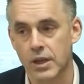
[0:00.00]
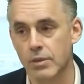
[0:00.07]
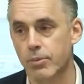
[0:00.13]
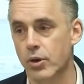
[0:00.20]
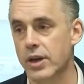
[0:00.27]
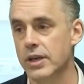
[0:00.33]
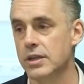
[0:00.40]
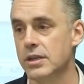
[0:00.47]
The
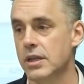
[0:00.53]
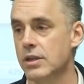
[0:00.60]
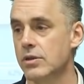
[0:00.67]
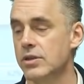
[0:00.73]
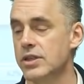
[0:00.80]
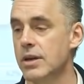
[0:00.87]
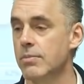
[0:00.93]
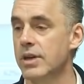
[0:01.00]
point is that
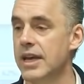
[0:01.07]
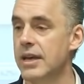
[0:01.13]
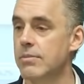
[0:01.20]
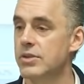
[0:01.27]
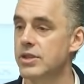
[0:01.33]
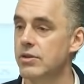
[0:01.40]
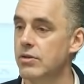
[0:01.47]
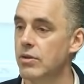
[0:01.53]
there's some
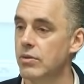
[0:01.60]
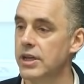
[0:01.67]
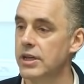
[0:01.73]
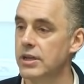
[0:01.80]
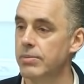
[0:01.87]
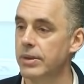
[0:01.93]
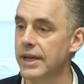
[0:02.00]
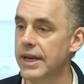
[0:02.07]
games you don't
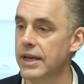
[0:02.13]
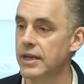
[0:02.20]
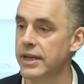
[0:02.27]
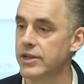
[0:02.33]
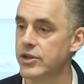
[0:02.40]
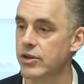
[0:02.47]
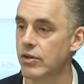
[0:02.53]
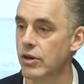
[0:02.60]
get to play
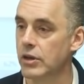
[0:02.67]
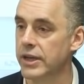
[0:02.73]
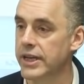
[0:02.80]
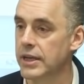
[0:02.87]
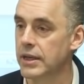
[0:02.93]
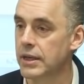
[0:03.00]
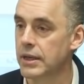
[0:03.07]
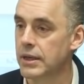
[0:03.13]
unless you're all
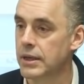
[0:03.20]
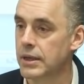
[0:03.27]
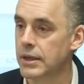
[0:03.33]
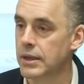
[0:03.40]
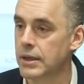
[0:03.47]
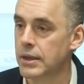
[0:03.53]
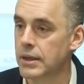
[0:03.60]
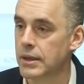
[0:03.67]
in.
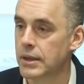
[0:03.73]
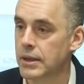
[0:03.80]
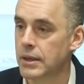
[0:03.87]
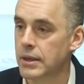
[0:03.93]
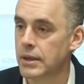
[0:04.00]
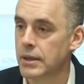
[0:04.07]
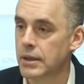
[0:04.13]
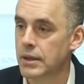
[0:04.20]

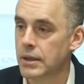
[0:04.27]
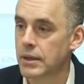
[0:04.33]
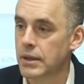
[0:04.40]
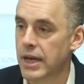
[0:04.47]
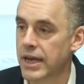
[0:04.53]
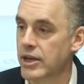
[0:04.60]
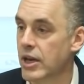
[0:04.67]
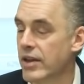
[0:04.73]

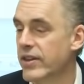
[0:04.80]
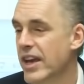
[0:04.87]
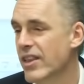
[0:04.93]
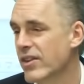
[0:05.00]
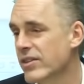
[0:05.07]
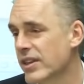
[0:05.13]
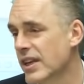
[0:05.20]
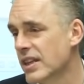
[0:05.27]
And the
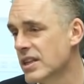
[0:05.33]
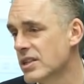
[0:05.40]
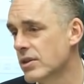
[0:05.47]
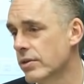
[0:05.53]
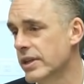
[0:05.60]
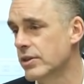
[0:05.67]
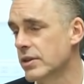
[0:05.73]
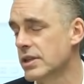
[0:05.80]
other thing that's
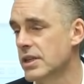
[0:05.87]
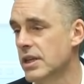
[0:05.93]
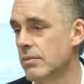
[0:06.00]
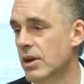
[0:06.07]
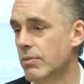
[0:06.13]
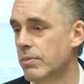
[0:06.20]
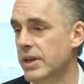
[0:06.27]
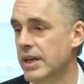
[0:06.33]
so interesting
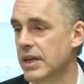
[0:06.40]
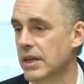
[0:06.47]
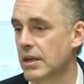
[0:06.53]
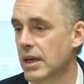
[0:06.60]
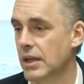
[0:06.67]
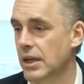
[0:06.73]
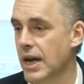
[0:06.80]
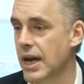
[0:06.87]
about
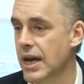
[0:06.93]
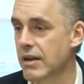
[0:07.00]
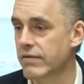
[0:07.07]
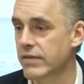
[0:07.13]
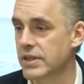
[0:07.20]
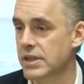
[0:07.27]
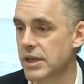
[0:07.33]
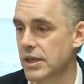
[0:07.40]
being
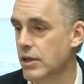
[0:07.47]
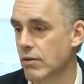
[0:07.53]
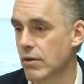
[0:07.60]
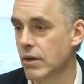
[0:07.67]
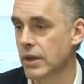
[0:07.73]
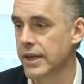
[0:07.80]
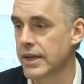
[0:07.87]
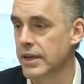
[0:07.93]
alive is that you're
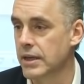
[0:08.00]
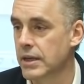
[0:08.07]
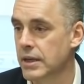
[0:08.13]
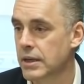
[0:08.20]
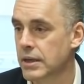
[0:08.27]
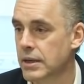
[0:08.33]
all in.